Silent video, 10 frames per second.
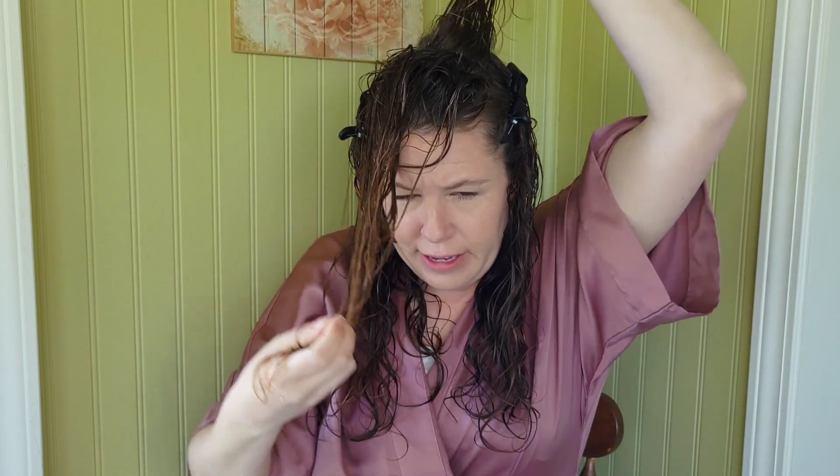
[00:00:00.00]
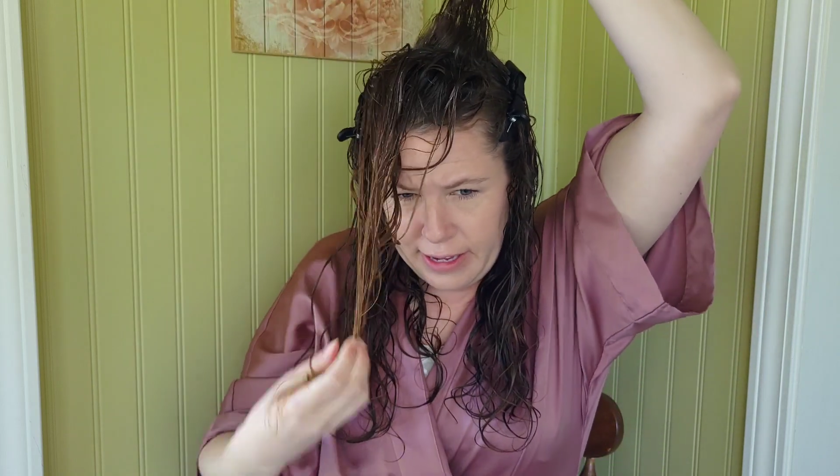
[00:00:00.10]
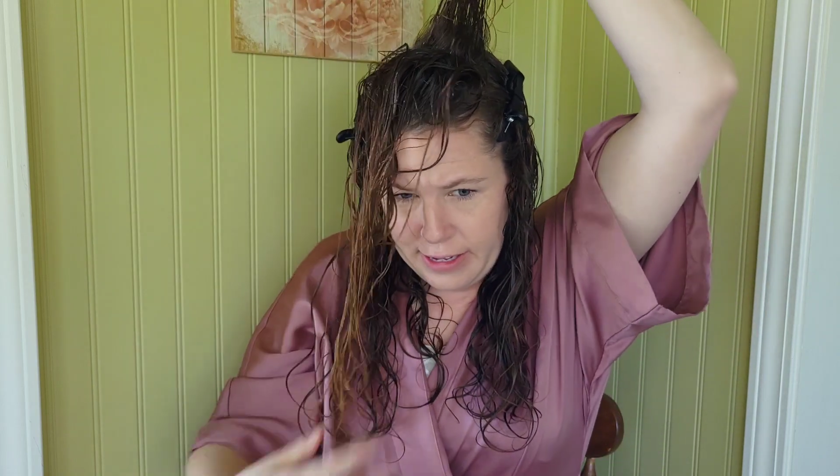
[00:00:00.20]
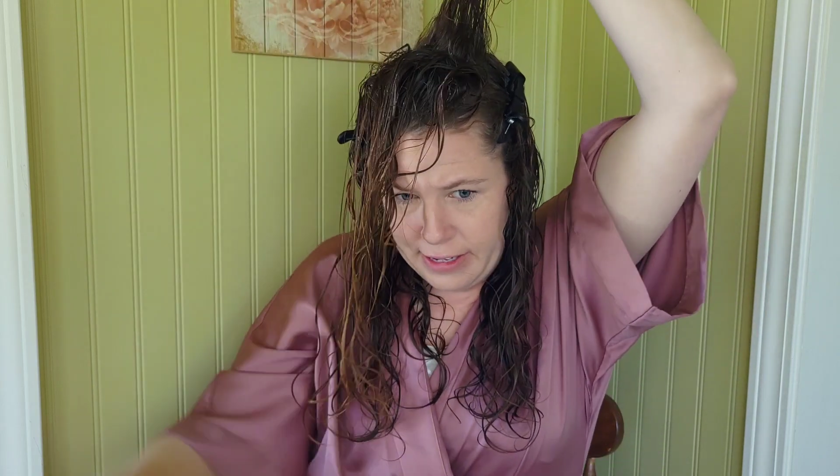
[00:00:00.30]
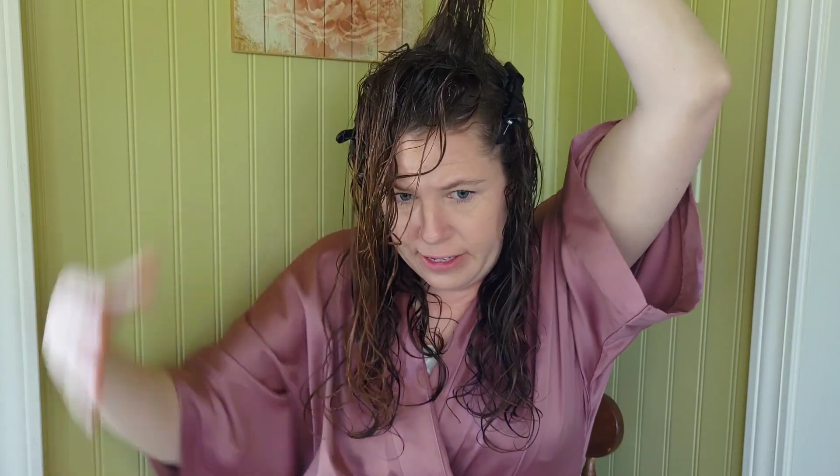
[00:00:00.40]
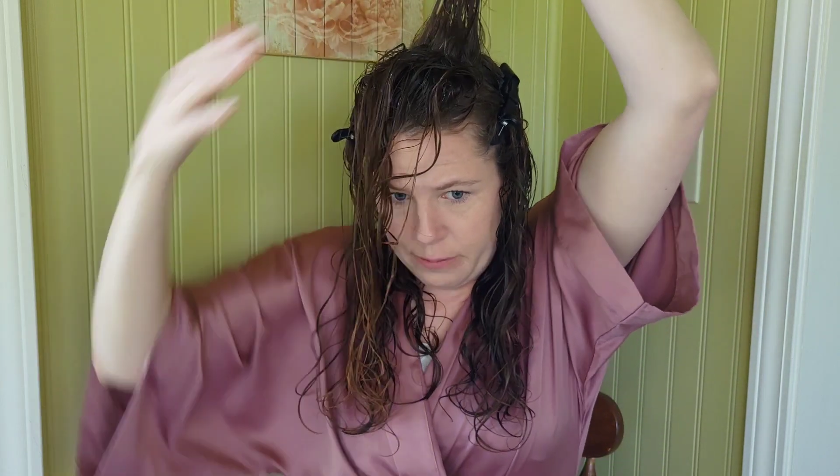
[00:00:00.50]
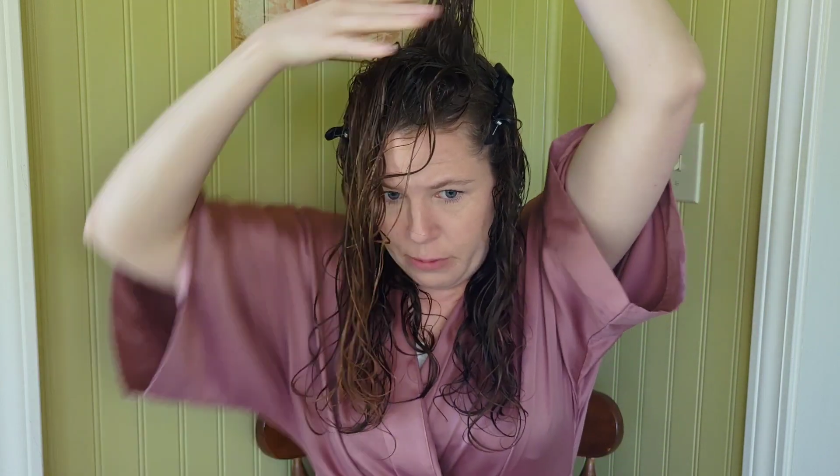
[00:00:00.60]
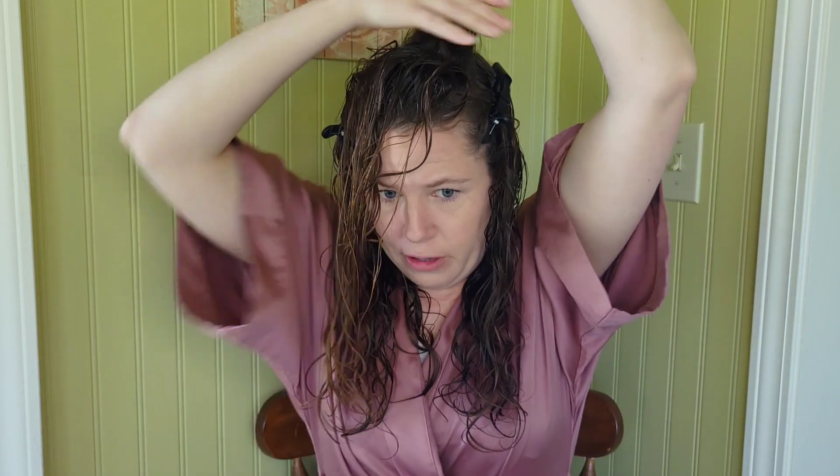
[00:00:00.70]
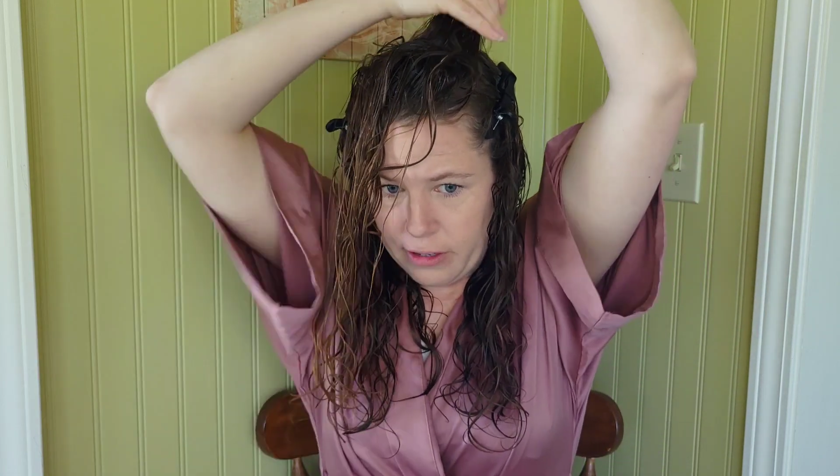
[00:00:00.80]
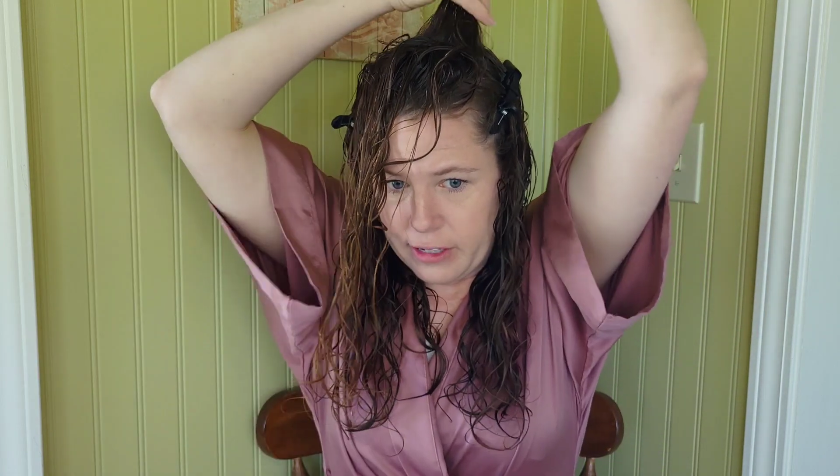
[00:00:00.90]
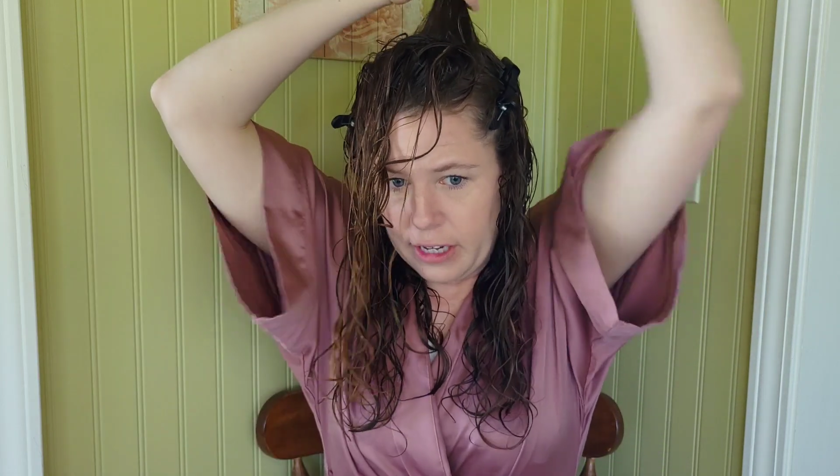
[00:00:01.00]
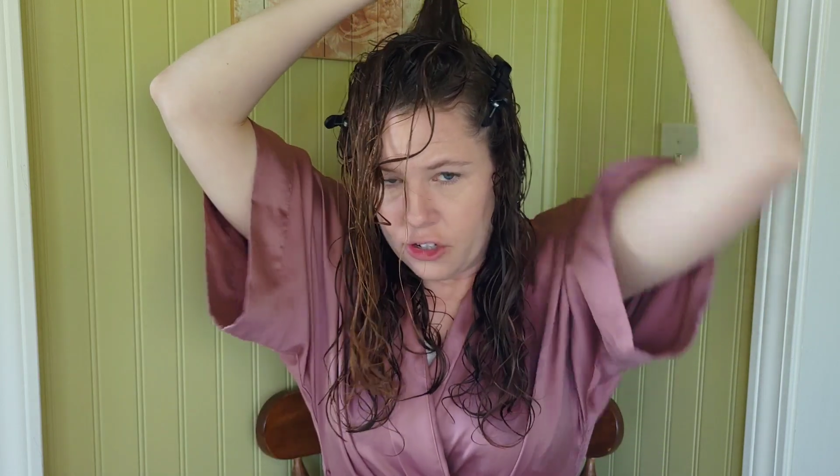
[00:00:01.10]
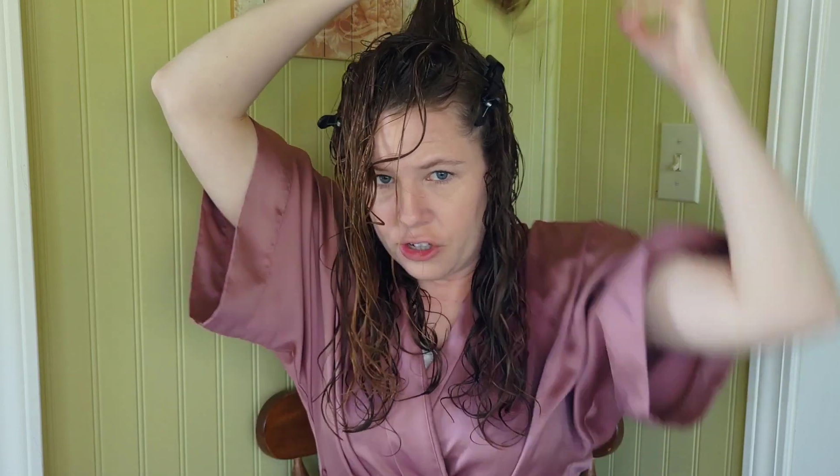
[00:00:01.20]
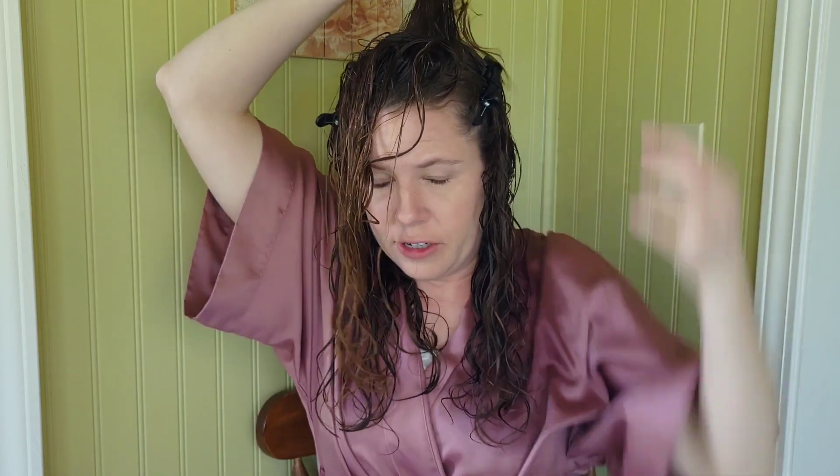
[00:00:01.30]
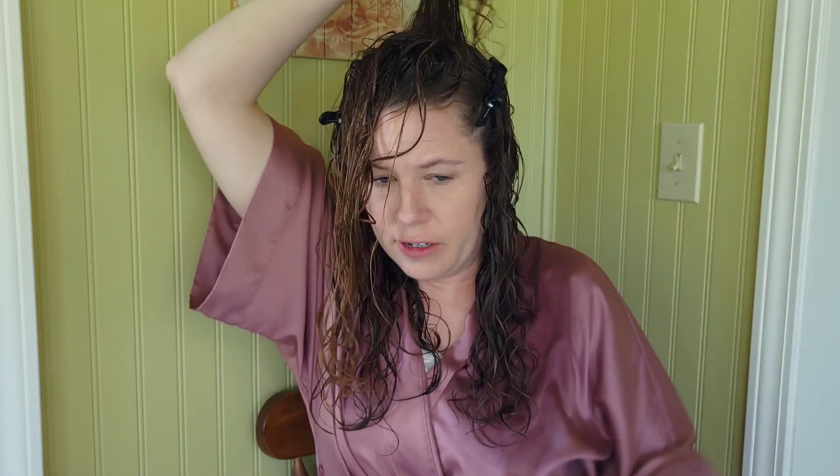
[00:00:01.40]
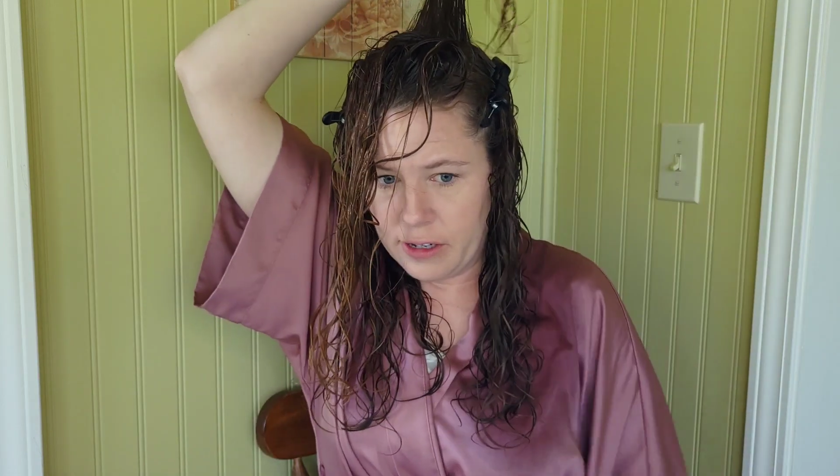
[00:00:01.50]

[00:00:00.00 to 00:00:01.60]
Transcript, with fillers: get a smaller section.